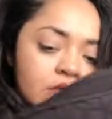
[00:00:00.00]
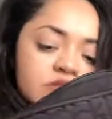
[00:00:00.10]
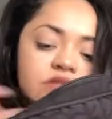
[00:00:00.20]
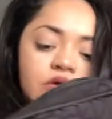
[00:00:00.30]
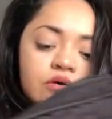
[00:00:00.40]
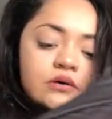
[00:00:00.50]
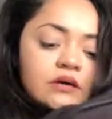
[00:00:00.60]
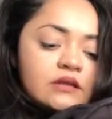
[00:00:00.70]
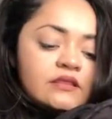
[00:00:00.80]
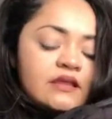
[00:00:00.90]
So
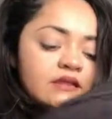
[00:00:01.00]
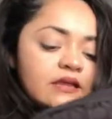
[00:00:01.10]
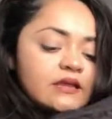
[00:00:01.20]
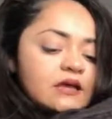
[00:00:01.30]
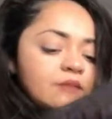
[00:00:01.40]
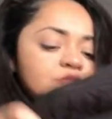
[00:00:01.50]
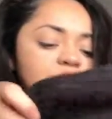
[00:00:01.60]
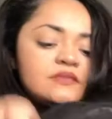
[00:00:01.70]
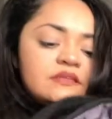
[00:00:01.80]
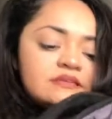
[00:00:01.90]
then it comes
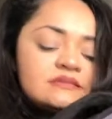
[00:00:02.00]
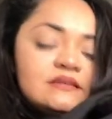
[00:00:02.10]
with these